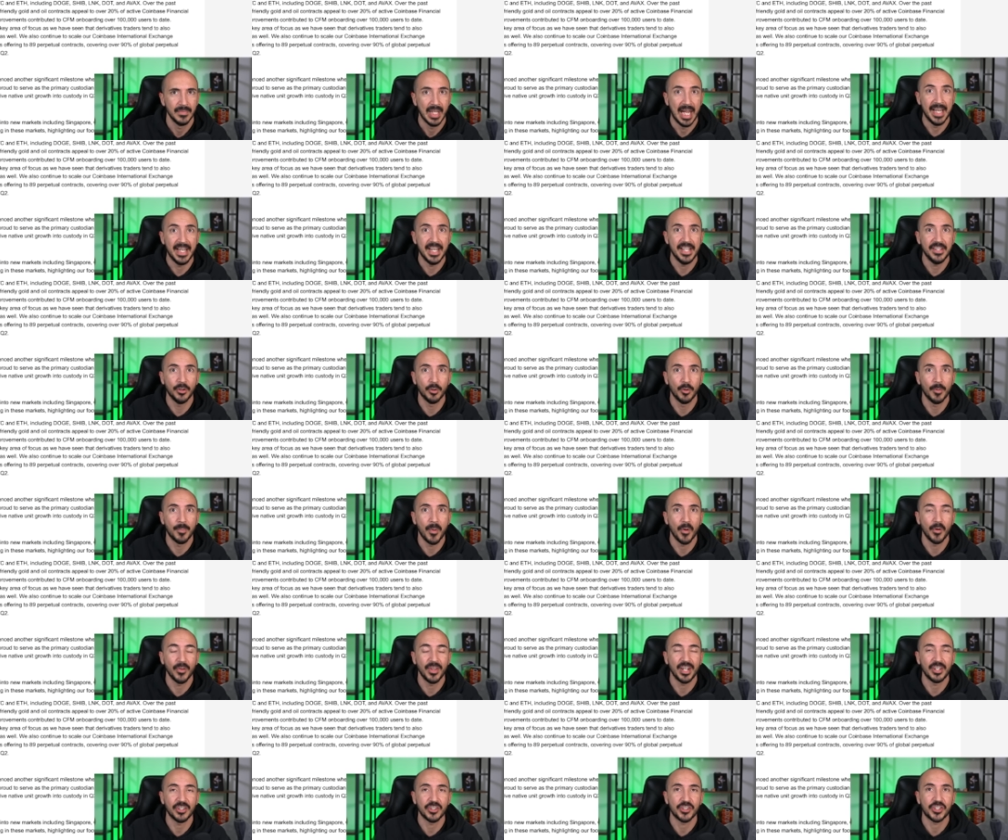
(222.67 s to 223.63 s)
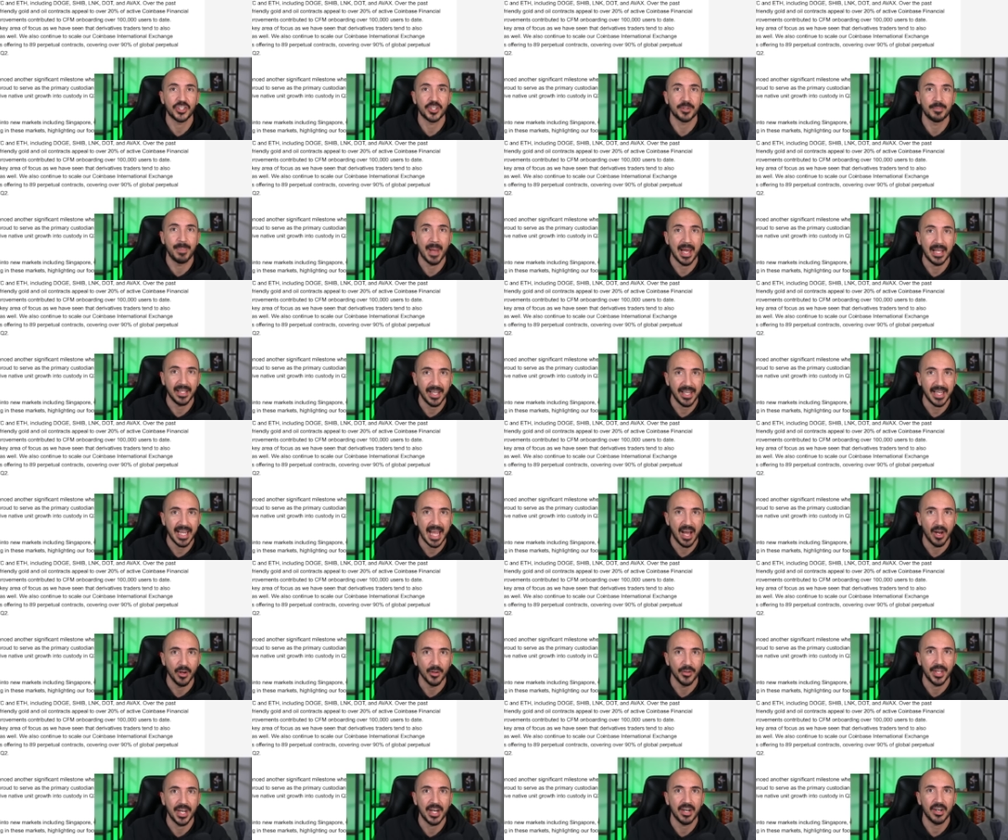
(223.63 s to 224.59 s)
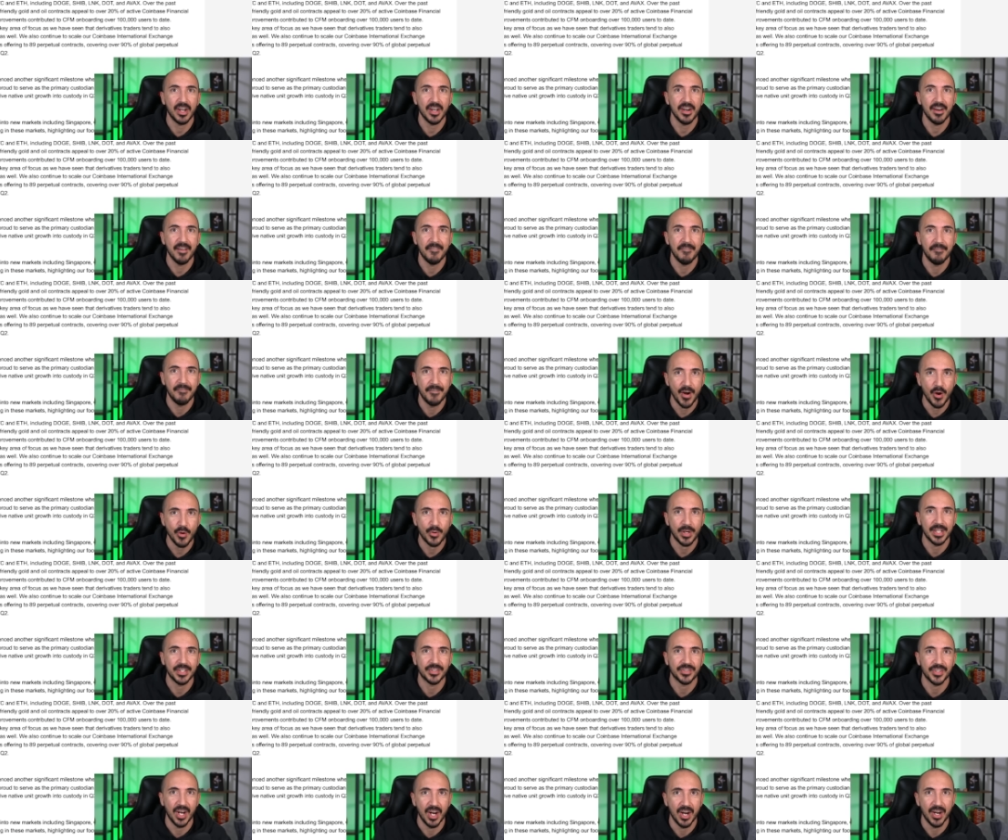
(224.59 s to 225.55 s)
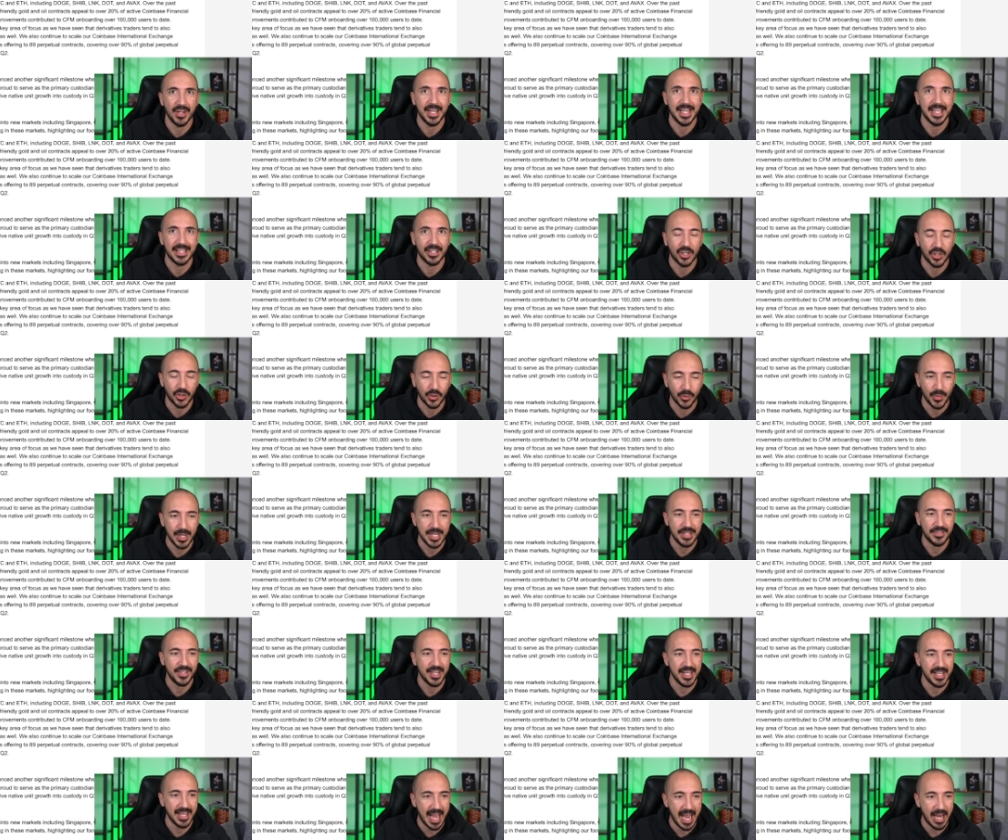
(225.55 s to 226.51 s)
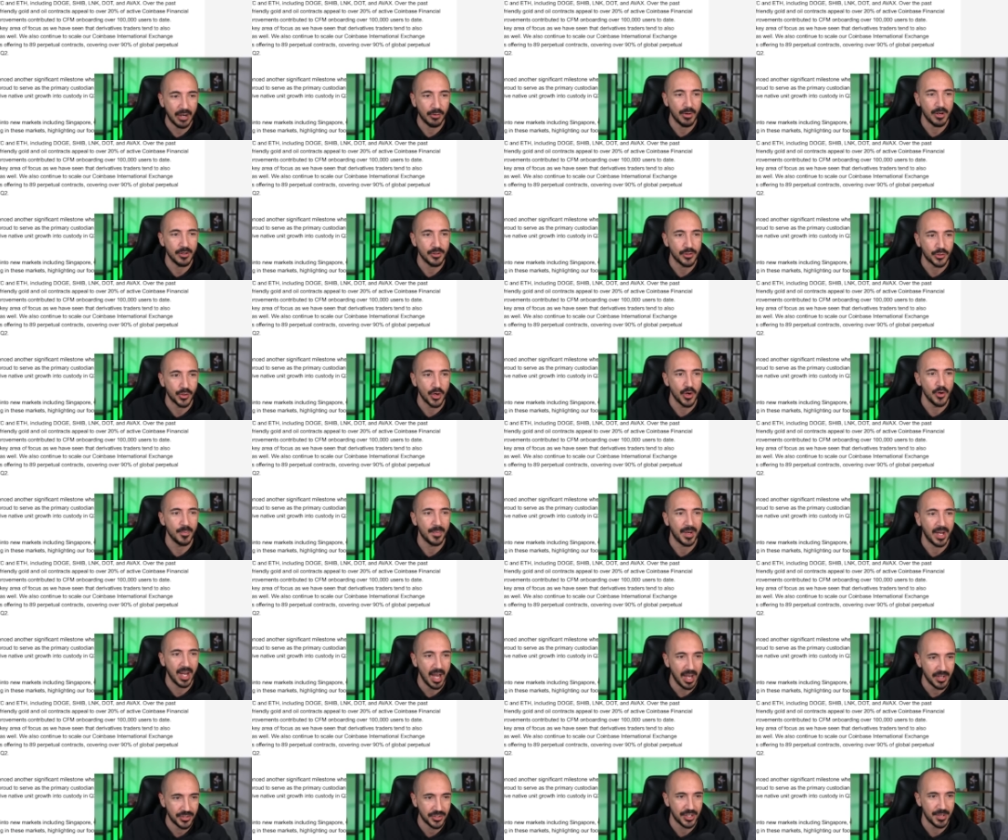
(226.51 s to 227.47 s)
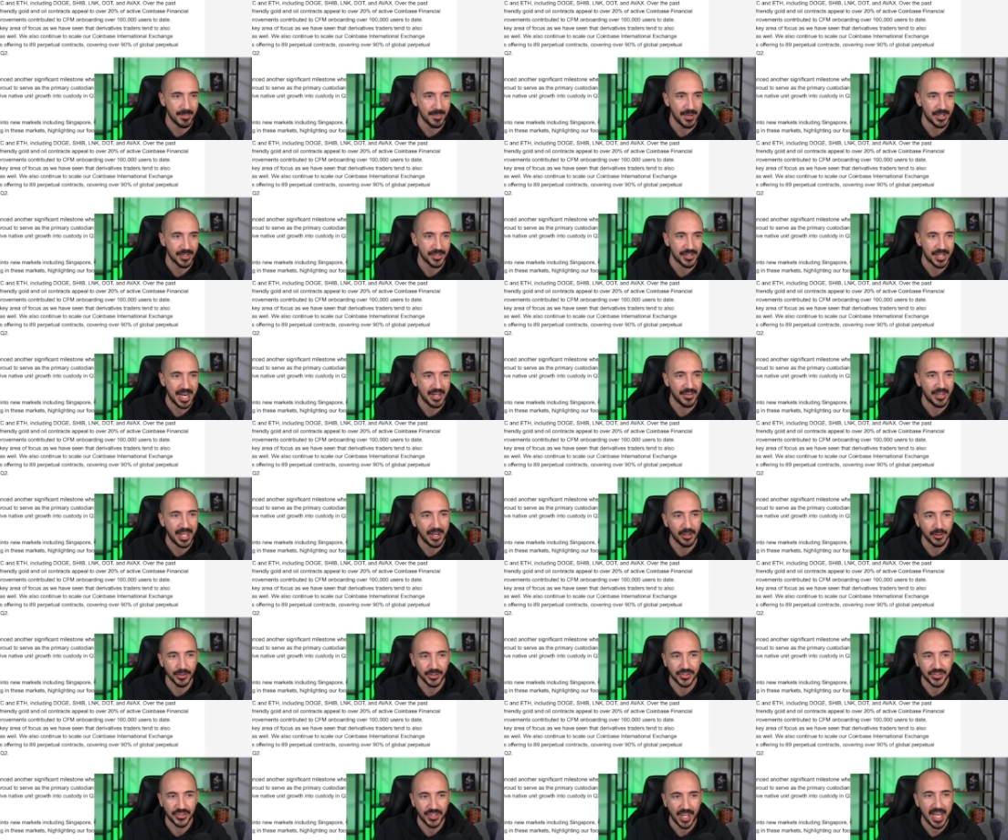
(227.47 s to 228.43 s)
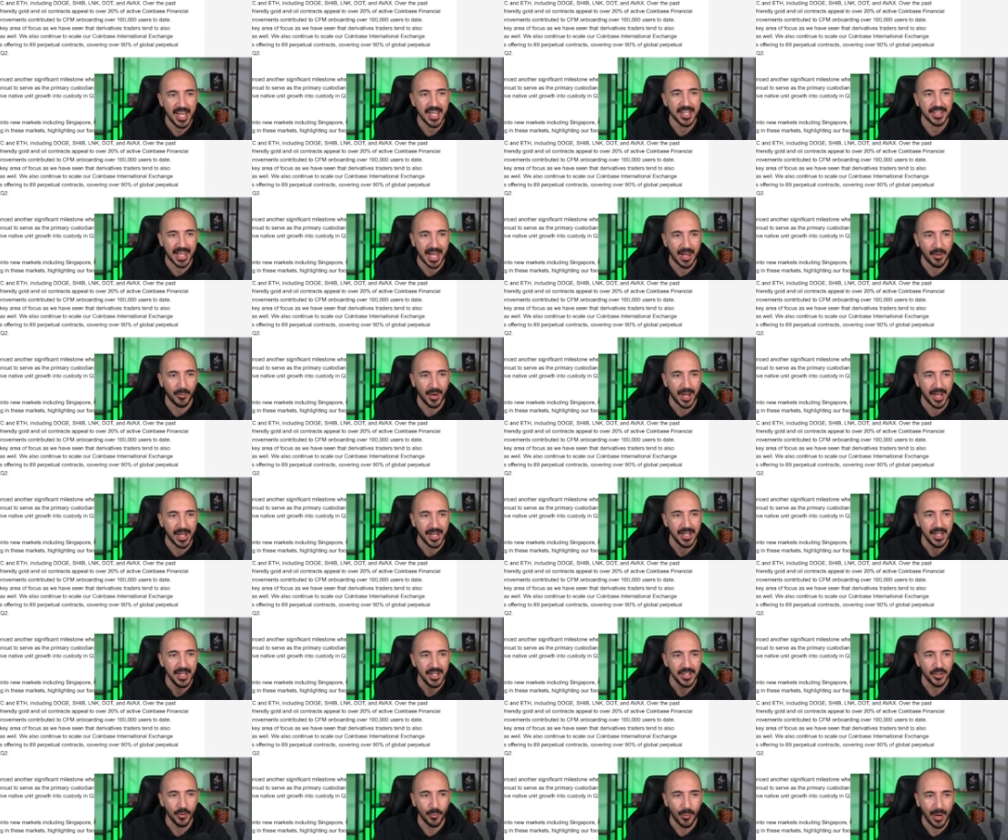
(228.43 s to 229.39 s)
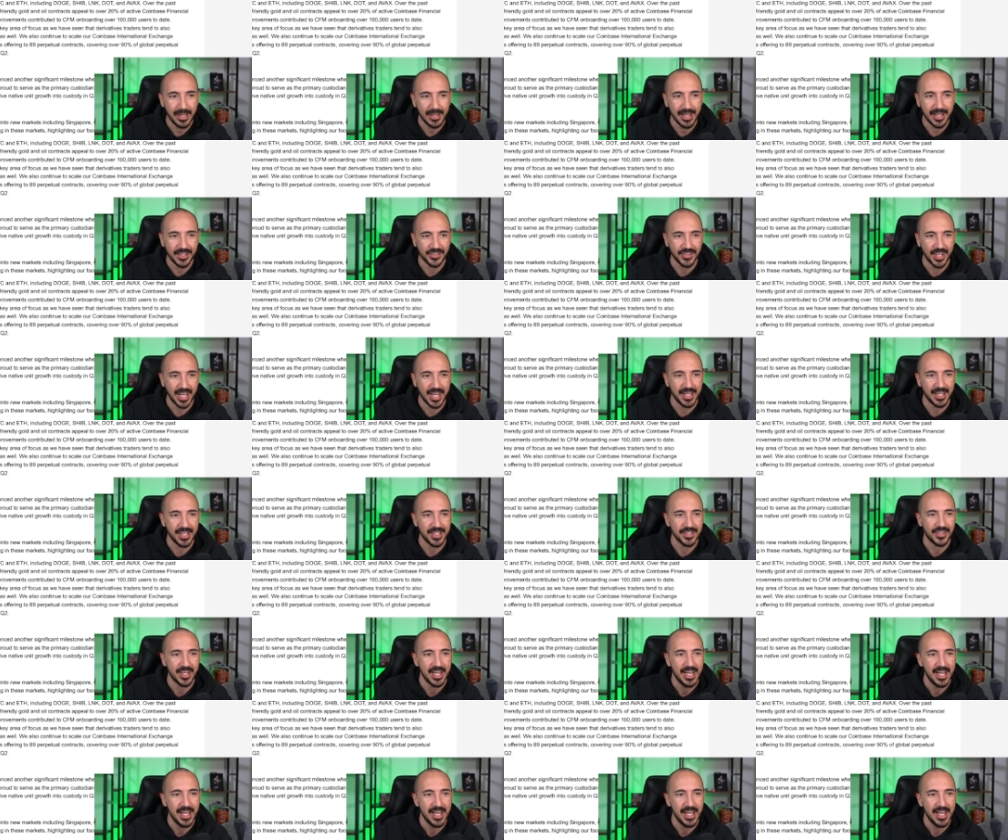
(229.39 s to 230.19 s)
And in the report, they're spelling out they're going to focus on increasing aerodrome customers. Now, they don't say it that way. The way they say it is